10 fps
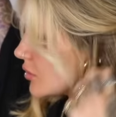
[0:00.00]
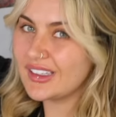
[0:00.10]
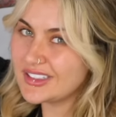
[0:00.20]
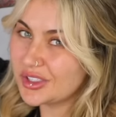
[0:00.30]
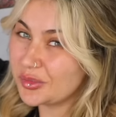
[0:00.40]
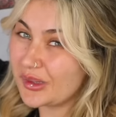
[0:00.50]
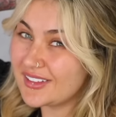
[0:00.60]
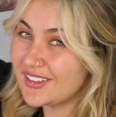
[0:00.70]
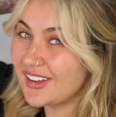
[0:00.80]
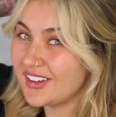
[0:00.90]
that's a good
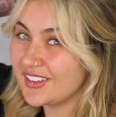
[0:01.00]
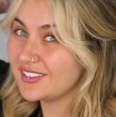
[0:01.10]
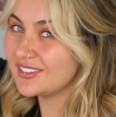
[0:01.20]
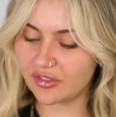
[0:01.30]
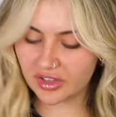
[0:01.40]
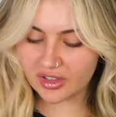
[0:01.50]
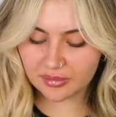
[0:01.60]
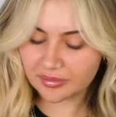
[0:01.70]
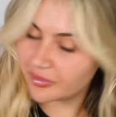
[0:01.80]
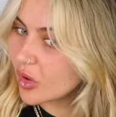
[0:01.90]
wedding hair if
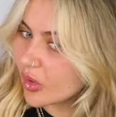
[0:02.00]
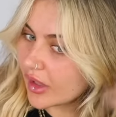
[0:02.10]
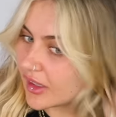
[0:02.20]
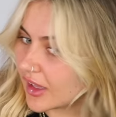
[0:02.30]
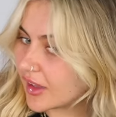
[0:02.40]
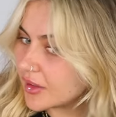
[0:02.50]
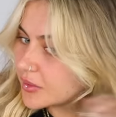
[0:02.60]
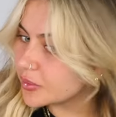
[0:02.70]
you're not into